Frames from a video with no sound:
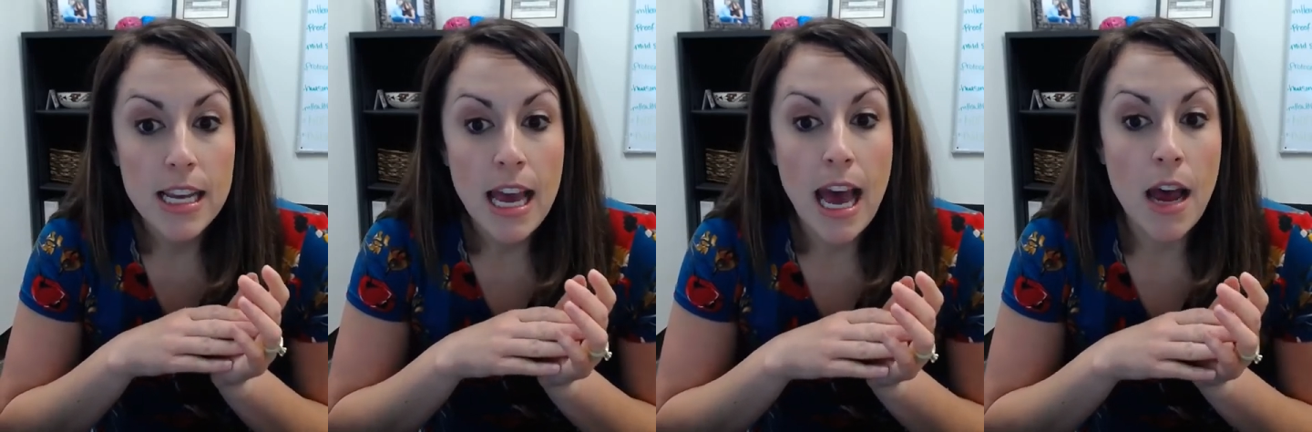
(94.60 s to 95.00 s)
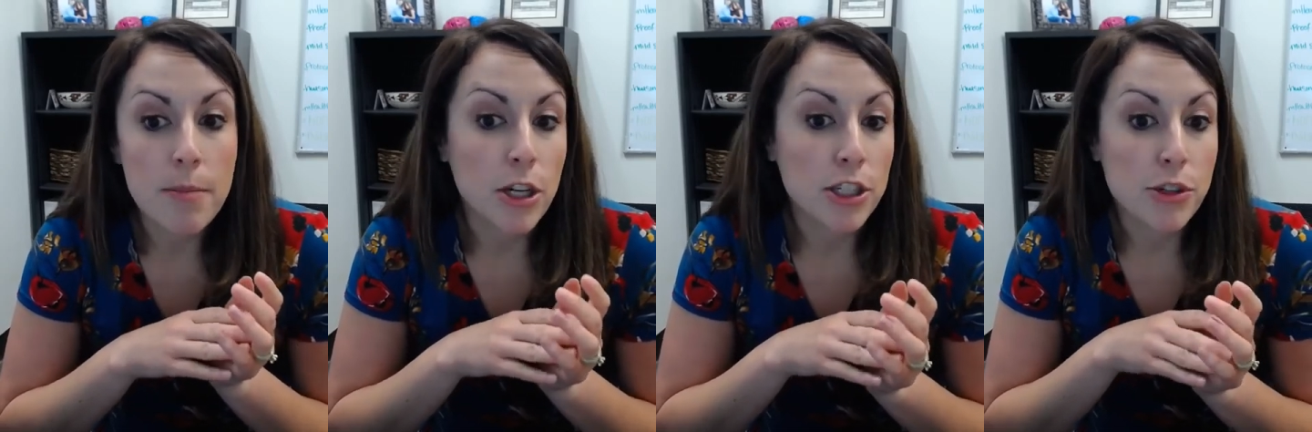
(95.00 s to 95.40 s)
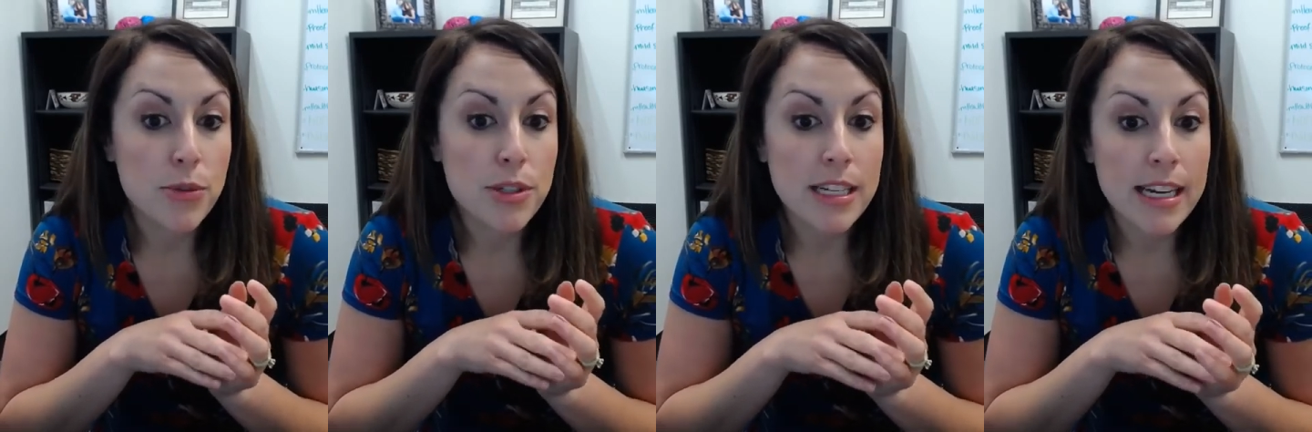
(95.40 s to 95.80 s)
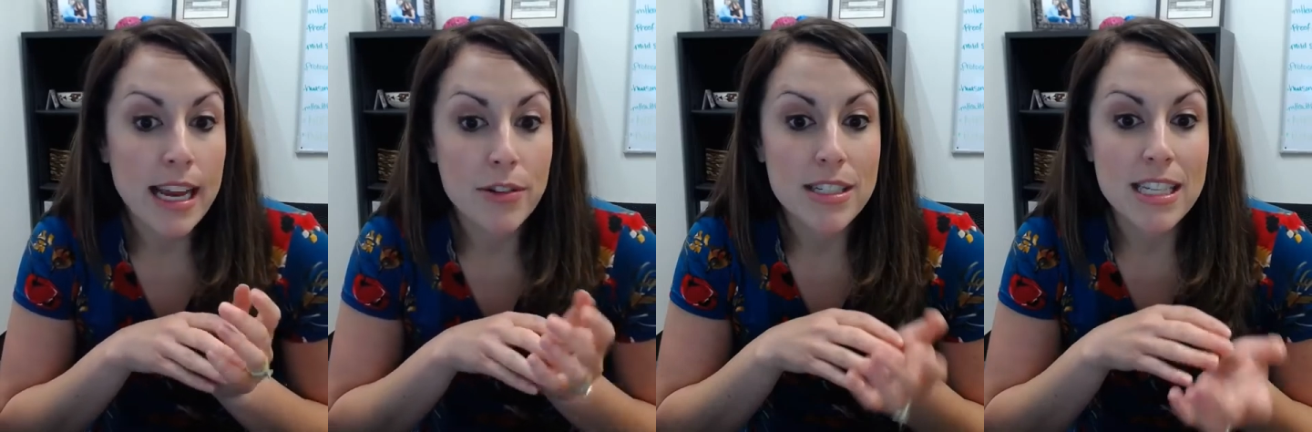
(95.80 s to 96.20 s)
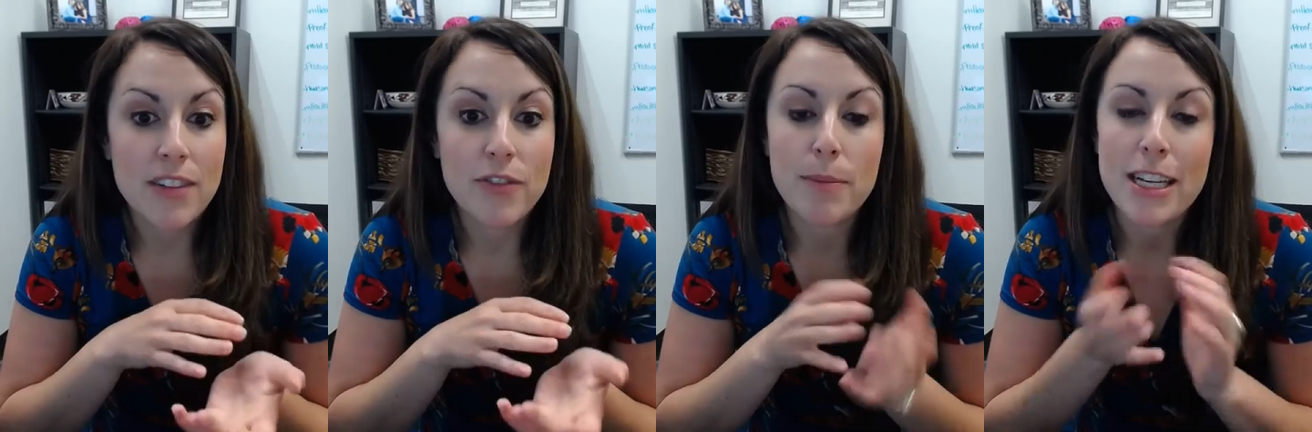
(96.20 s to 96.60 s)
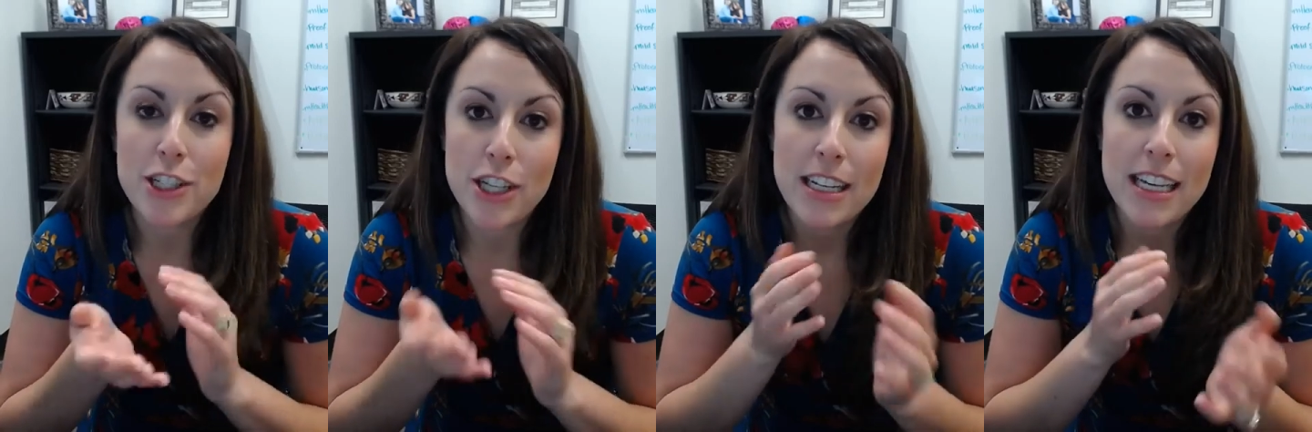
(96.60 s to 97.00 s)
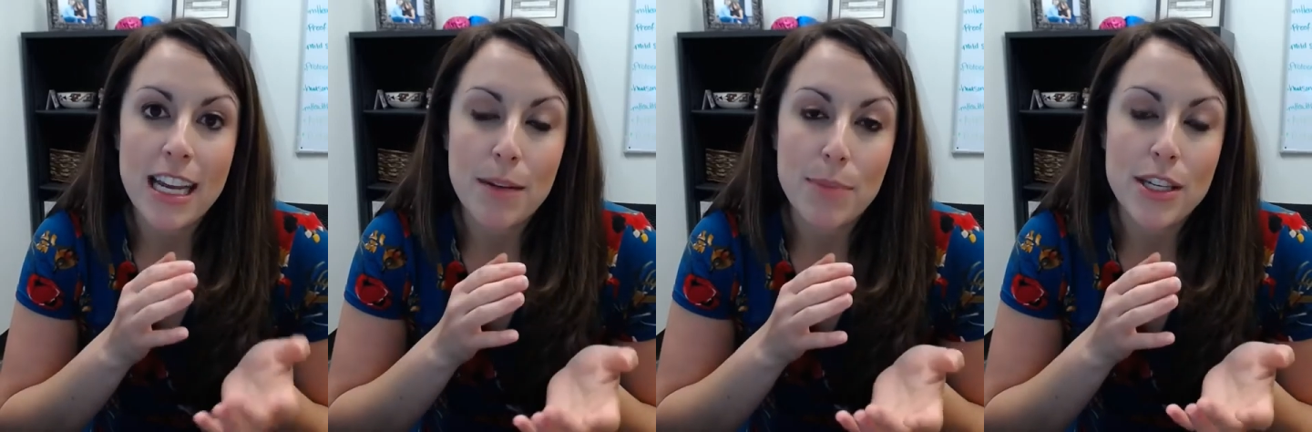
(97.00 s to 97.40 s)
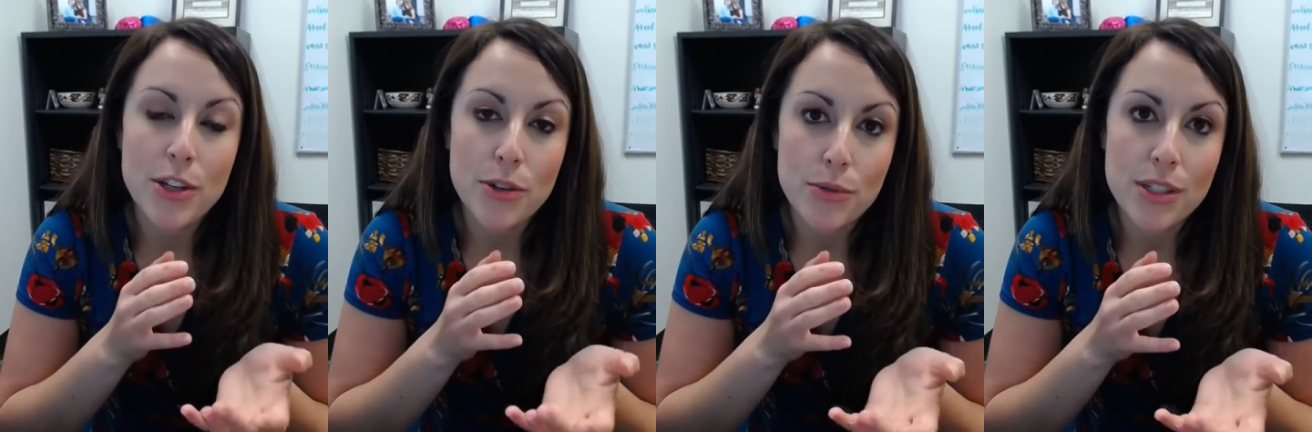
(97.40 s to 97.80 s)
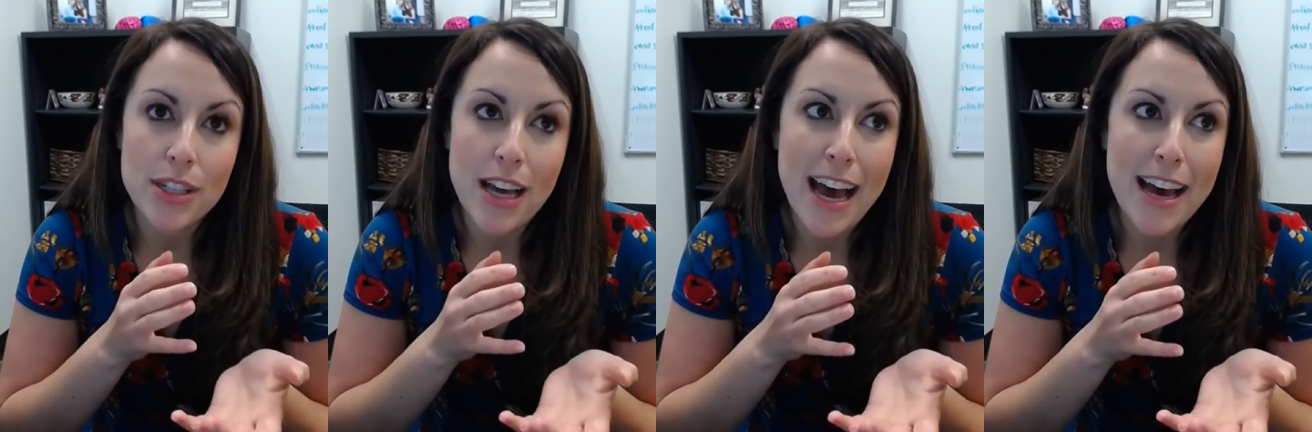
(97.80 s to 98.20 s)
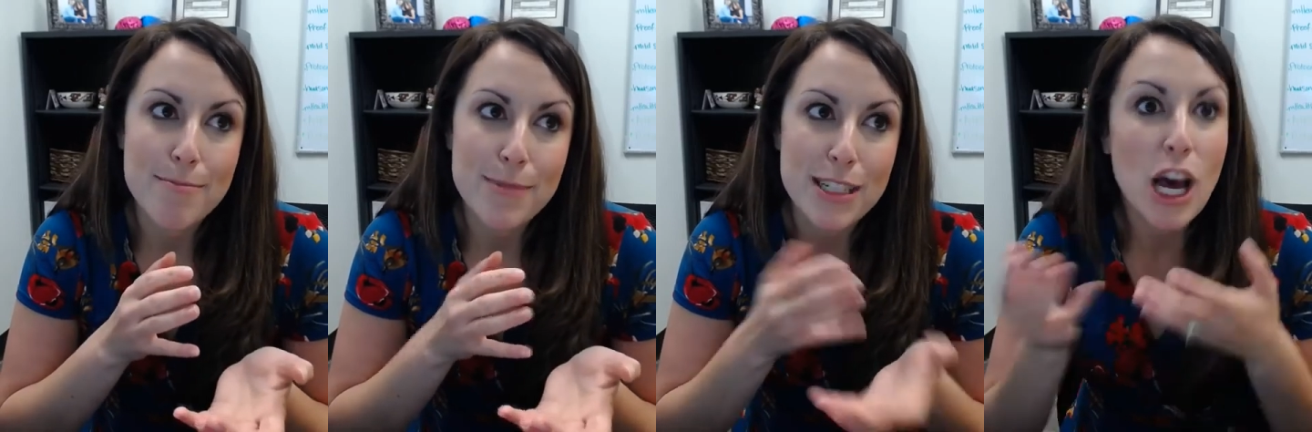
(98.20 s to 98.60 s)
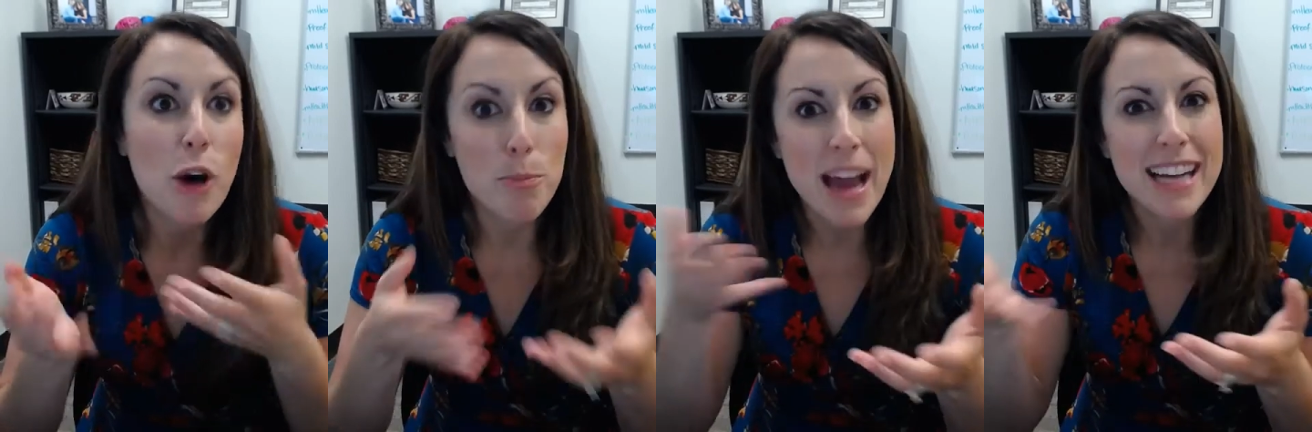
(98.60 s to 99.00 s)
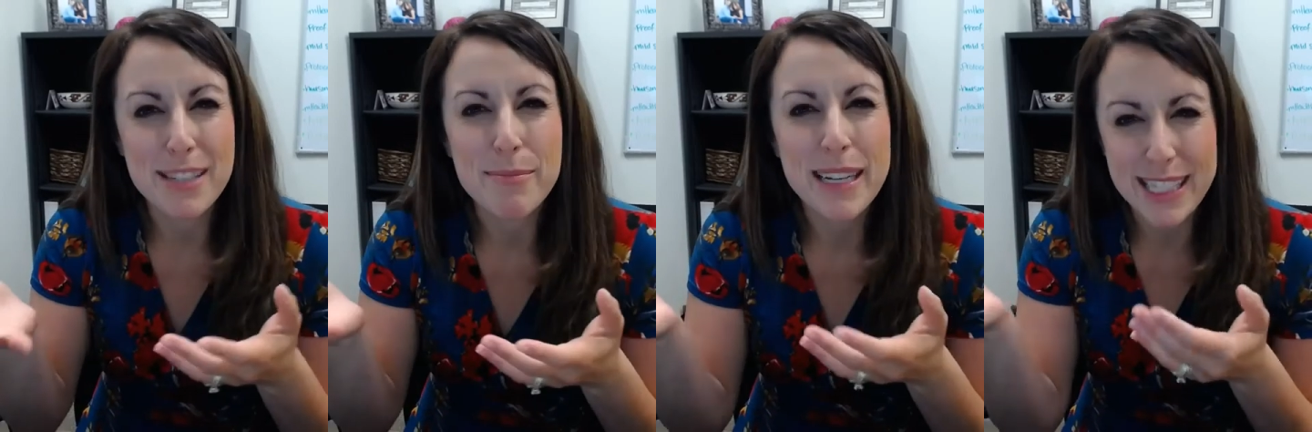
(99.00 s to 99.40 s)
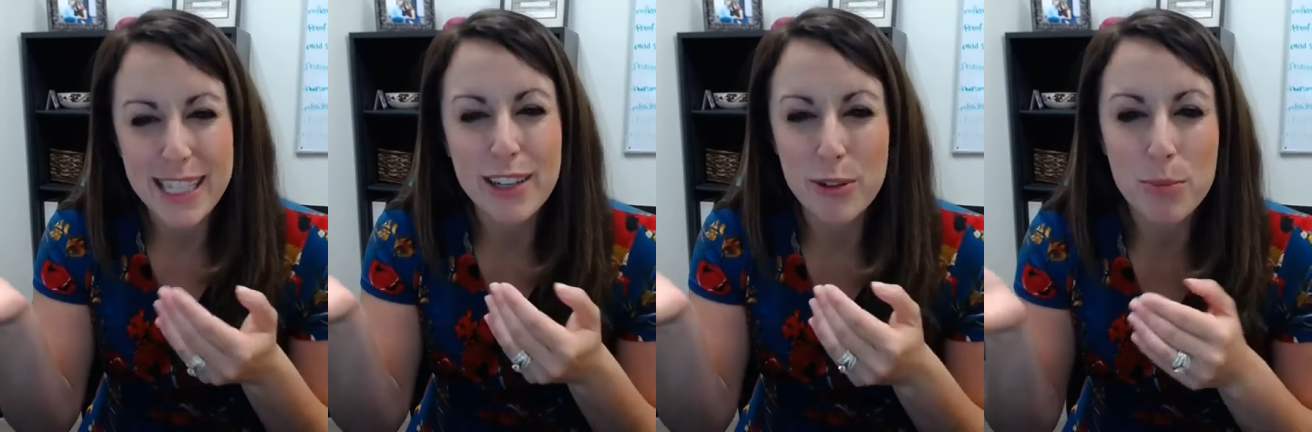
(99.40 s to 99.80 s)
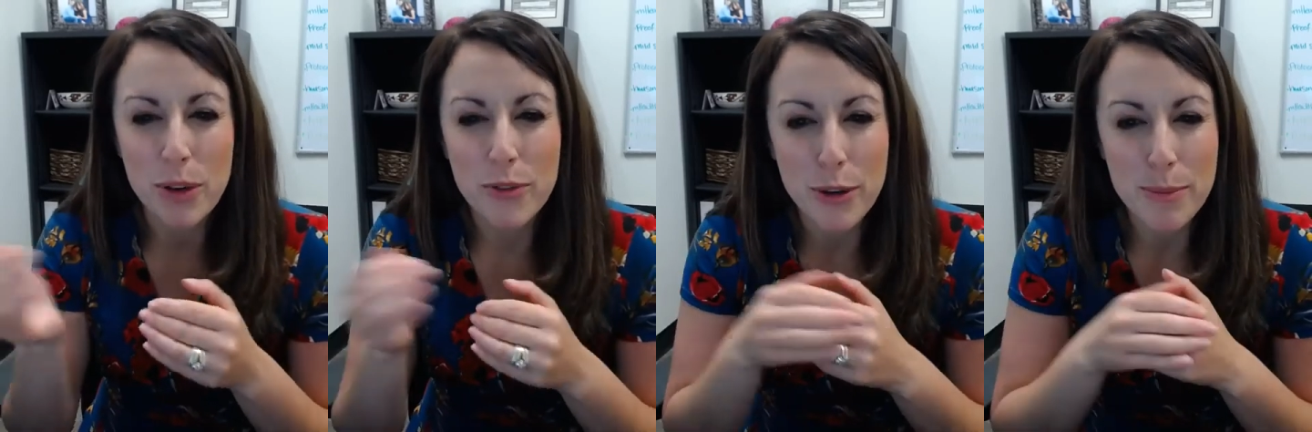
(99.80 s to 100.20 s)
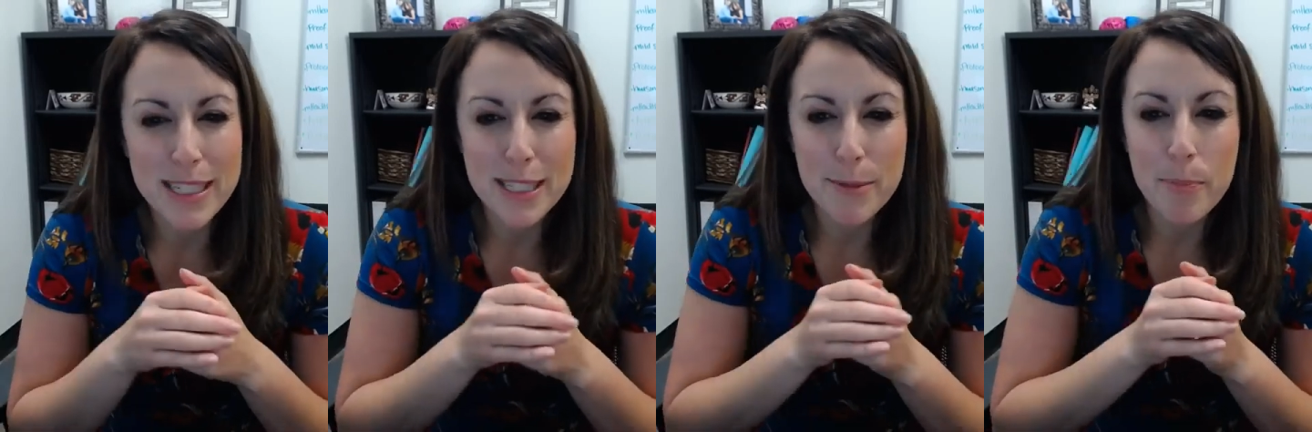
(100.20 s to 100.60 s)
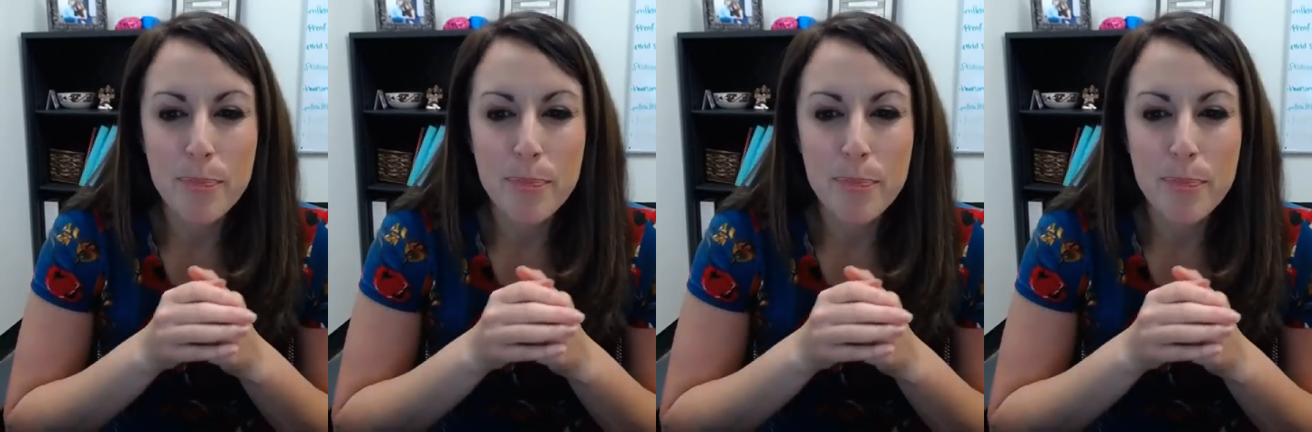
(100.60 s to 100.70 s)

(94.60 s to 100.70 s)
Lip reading: are used and how this information can be used to help maximize their own performance.